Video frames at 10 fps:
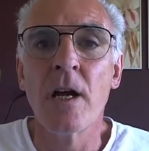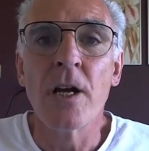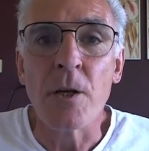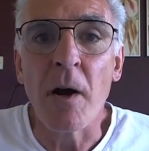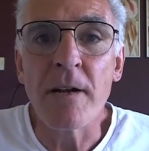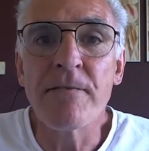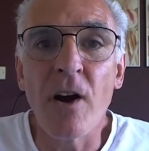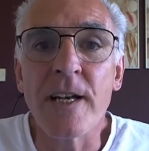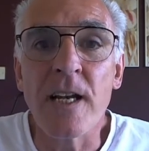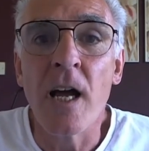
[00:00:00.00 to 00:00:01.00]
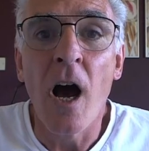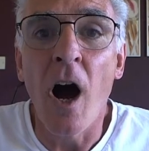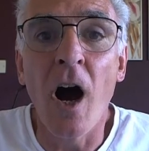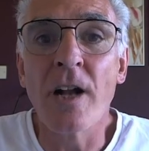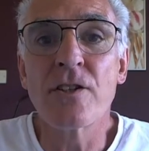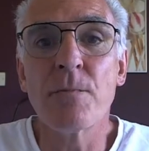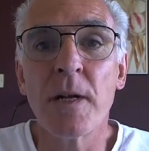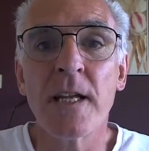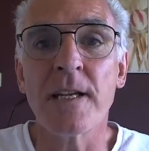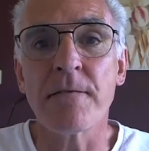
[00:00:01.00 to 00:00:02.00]
You may find it hard to
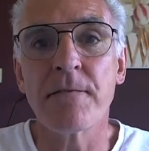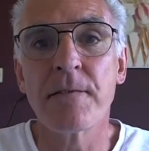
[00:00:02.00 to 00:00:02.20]
believe,